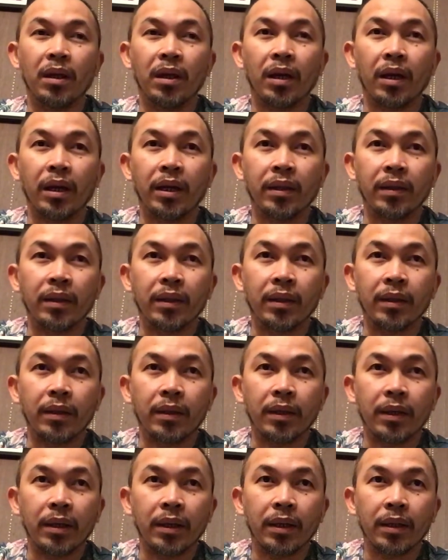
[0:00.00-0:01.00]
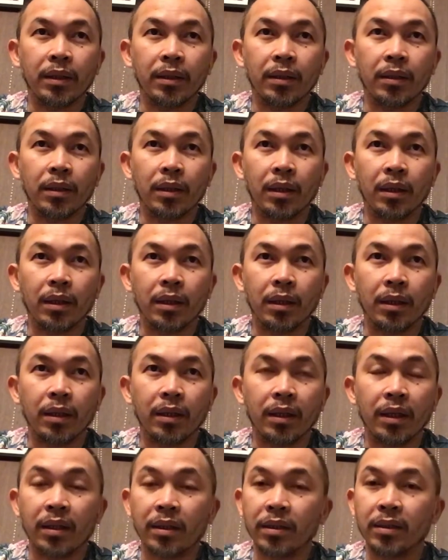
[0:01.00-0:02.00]
And then uh,
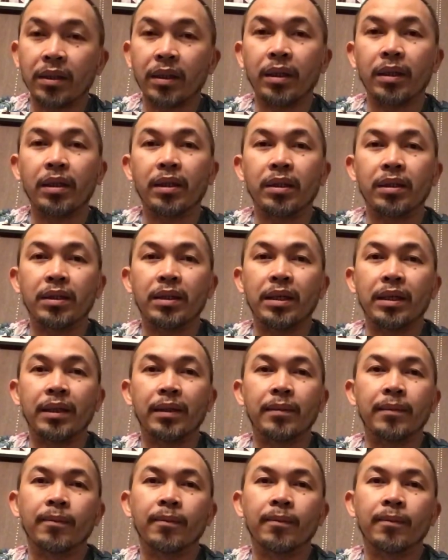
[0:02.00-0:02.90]
another thing is that